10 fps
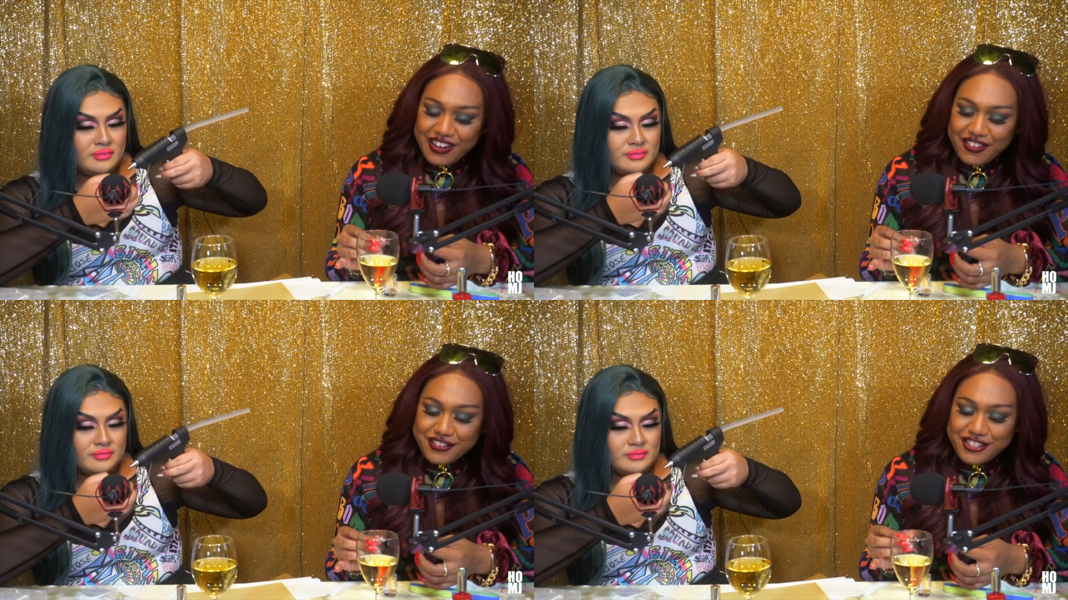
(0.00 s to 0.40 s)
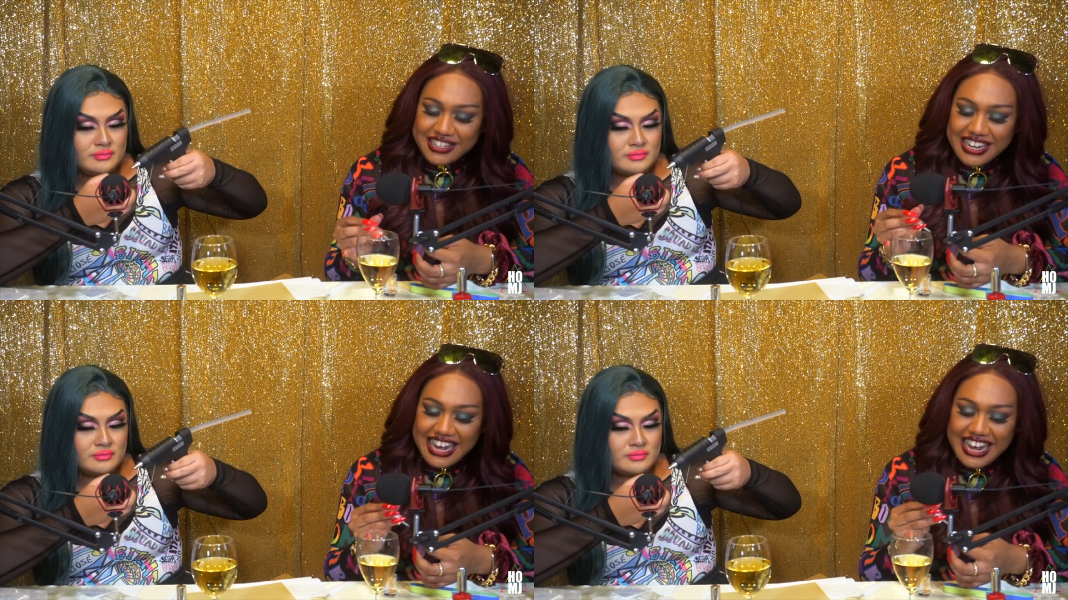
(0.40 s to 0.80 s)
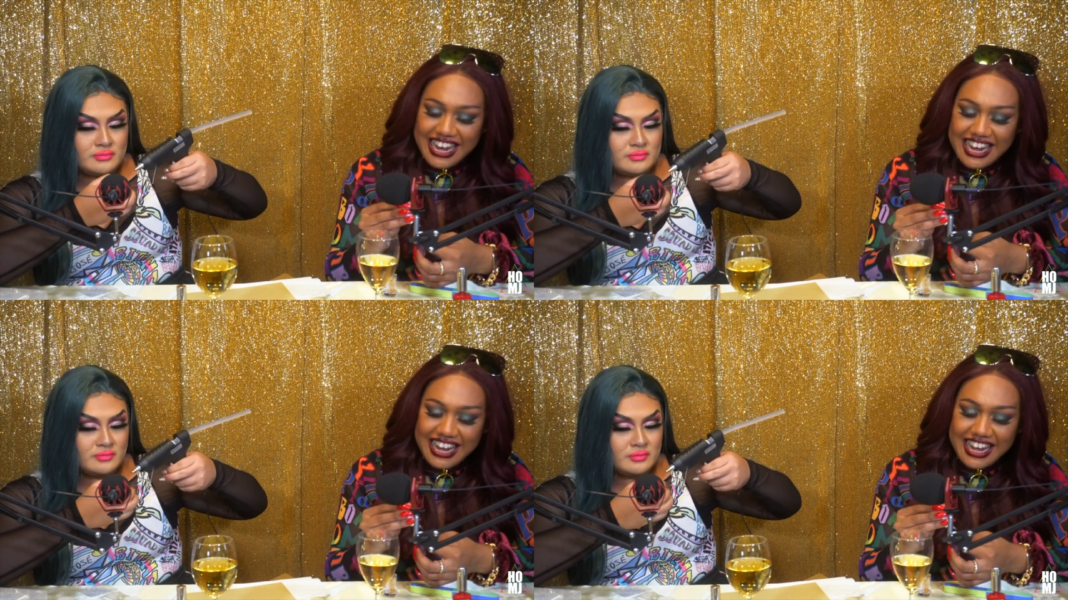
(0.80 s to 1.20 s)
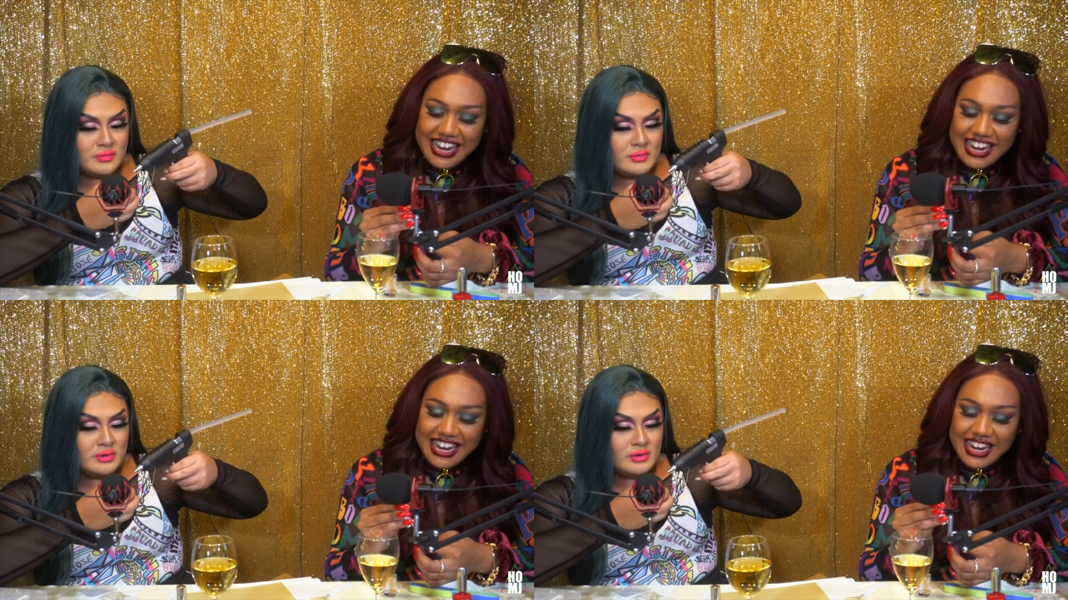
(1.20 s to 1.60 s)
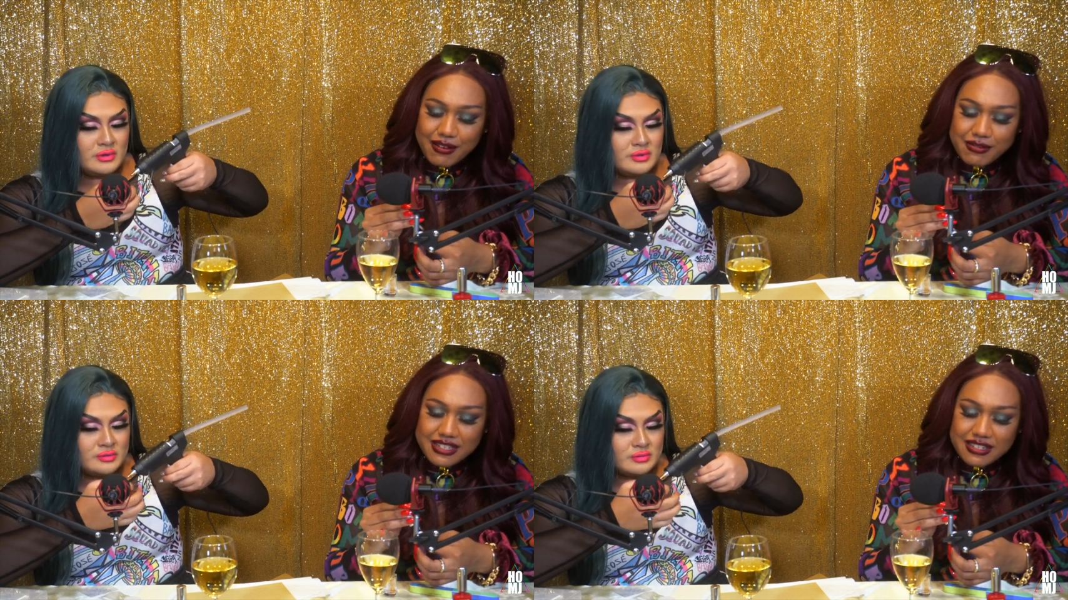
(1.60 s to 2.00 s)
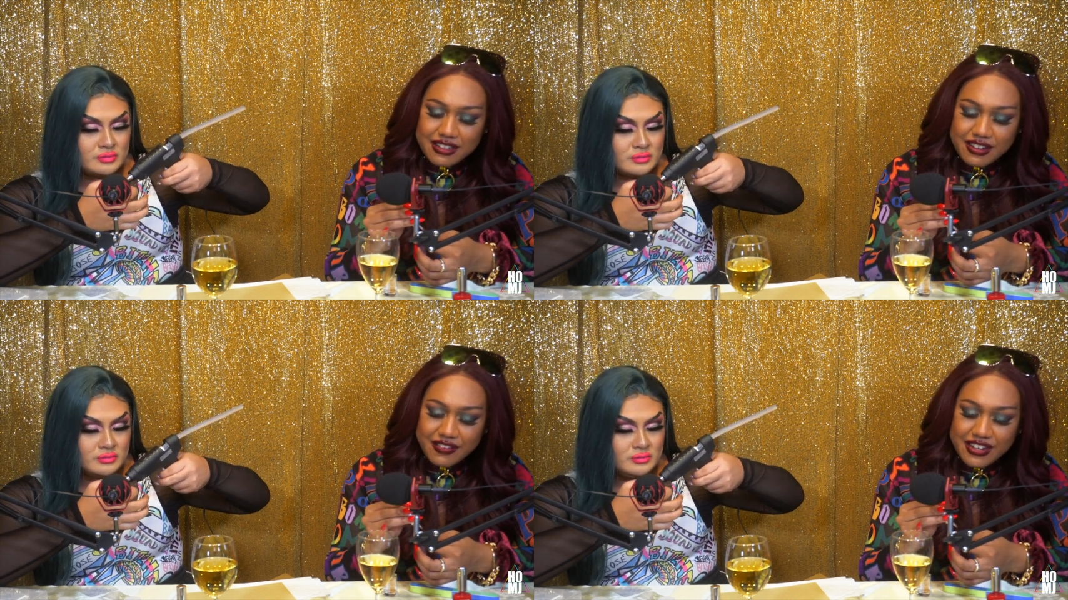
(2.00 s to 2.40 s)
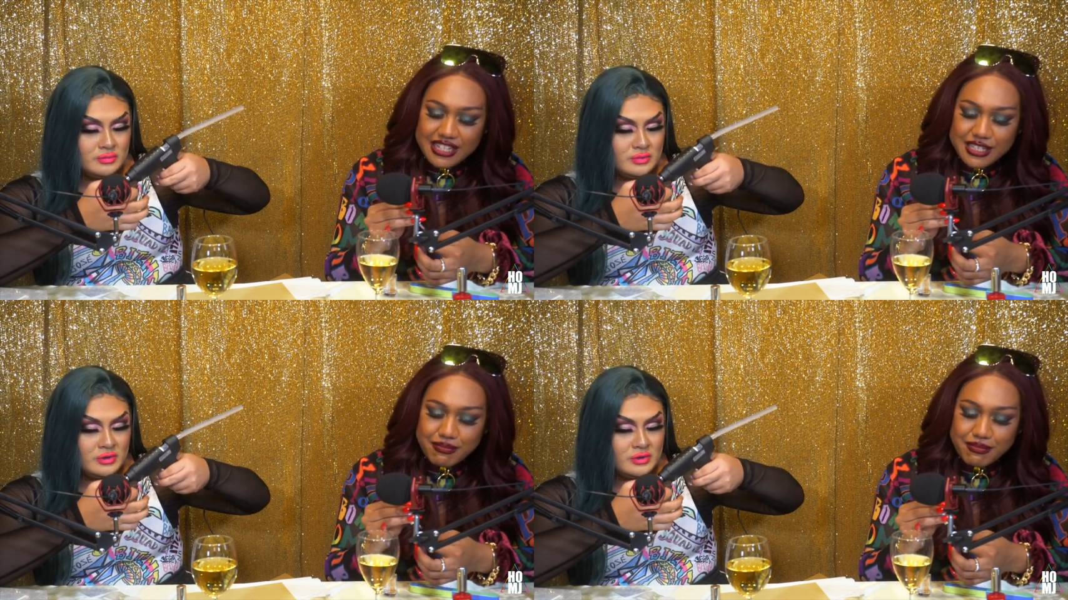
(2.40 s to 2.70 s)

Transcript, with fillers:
Speaker 1: of July. I'm still nervous,